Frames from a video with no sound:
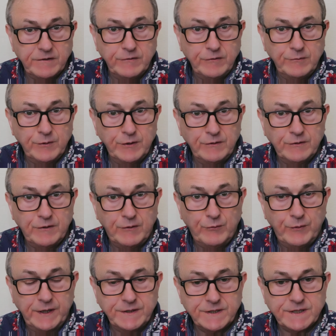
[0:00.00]
new moon
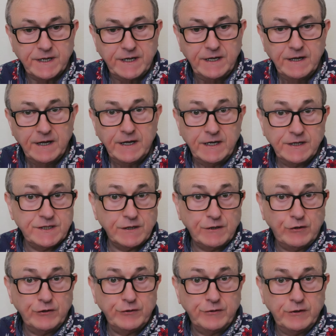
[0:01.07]
on Wednesday is a
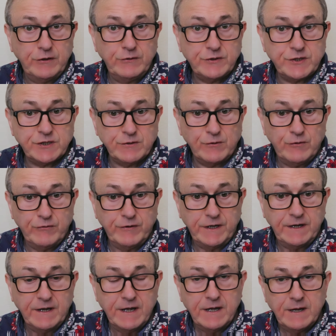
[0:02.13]
good news story.